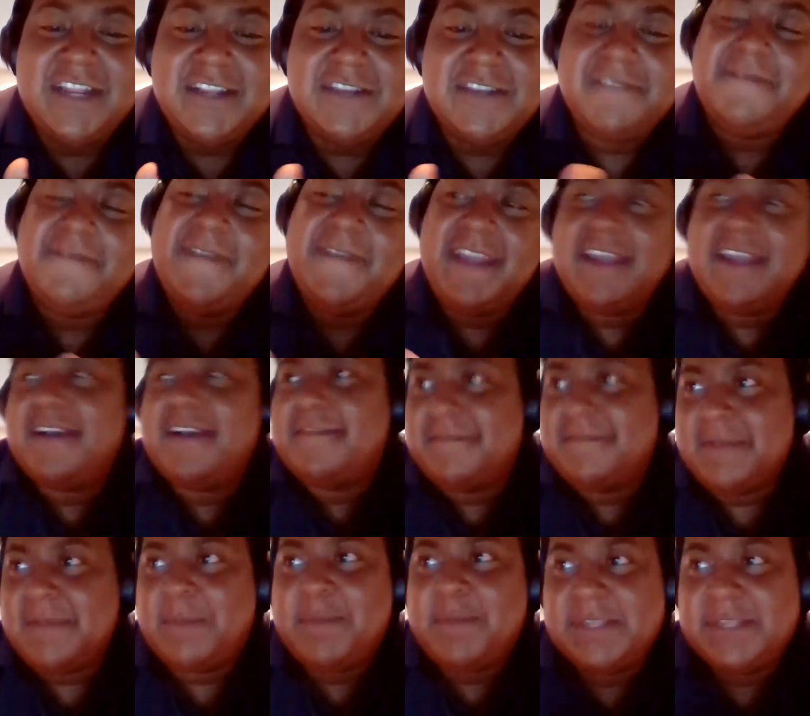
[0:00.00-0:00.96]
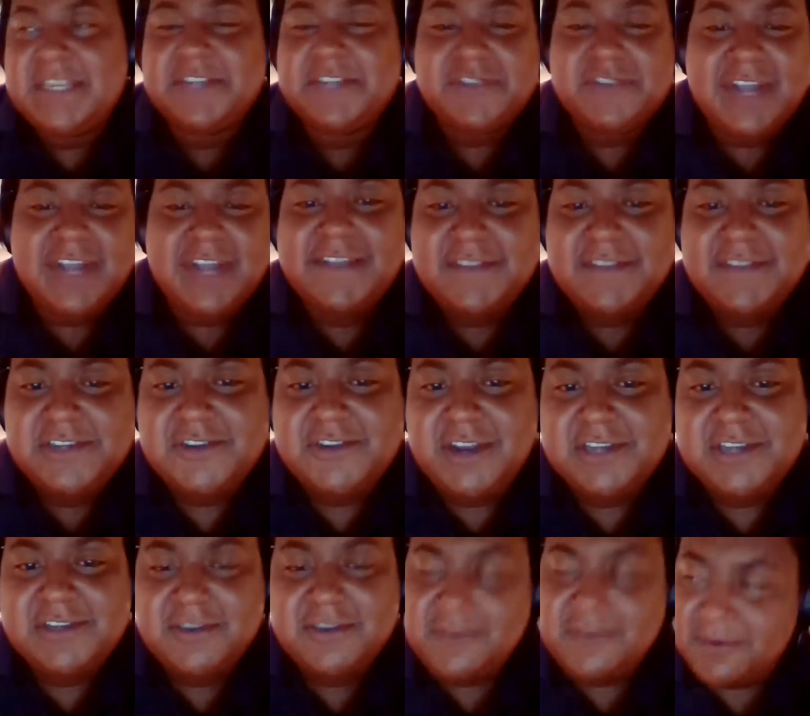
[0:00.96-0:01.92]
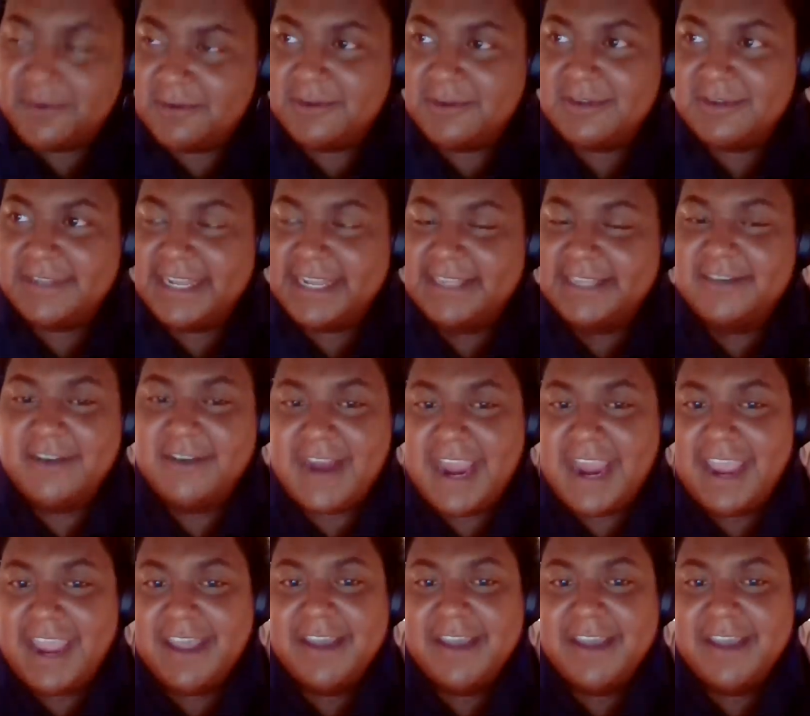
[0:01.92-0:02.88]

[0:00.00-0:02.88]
defeat a potential god of destruction. Cool, that's great,